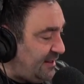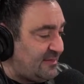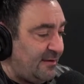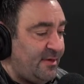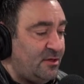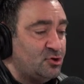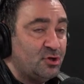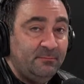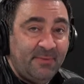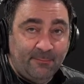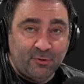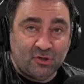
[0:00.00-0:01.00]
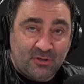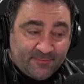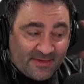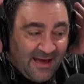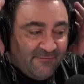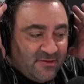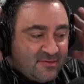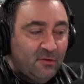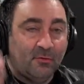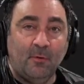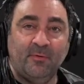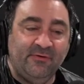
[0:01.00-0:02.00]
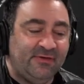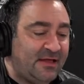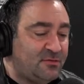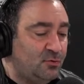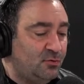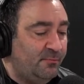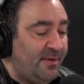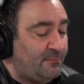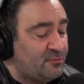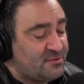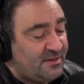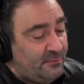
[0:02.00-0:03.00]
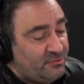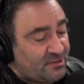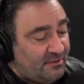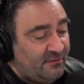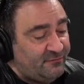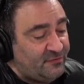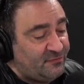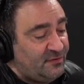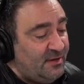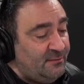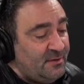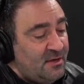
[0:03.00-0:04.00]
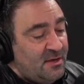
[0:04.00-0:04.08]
as I mentioned. Memberships obviously are open. We got two new members today, which I love to see.